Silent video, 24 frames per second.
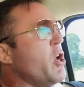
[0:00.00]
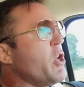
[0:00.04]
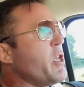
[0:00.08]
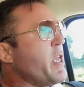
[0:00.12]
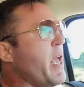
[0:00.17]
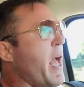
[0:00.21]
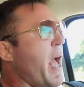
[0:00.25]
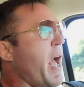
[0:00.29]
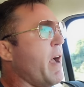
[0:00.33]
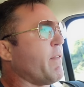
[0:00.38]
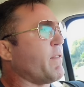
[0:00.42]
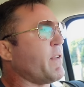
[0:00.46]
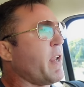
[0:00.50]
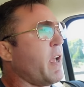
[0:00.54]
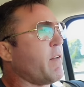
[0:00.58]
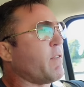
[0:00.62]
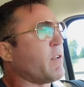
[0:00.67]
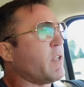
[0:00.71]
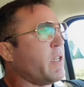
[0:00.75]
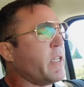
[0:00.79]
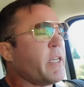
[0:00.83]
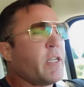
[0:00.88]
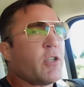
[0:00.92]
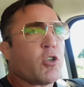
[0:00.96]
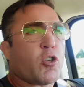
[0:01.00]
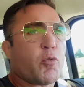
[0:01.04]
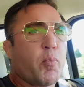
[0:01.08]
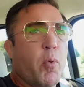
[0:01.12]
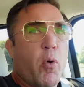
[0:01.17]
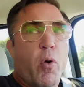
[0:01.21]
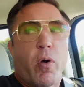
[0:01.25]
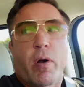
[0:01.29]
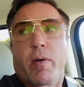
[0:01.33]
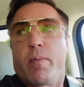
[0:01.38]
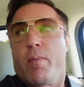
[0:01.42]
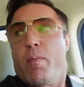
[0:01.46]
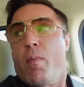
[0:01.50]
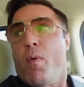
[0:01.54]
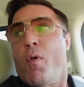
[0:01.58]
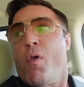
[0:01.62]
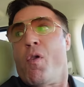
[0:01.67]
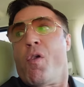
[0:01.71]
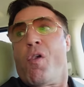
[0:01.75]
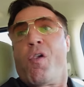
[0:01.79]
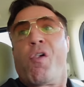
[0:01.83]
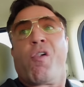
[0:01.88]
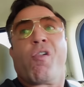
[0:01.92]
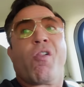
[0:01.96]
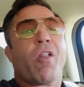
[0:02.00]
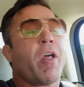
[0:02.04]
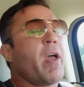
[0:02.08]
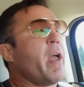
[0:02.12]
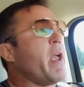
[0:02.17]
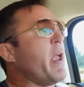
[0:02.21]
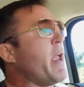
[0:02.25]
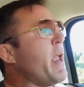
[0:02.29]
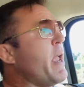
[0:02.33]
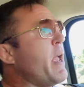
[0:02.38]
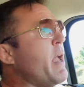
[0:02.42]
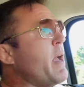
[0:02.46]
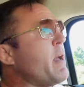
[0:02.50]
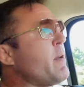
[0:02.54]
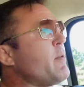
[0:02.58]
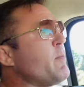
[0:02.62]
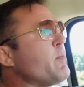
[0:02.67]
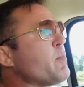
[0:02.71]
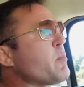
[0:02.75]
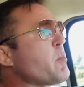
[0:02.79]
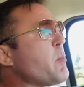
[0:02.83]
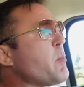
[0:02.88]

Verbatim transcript: You have to have clean sport. And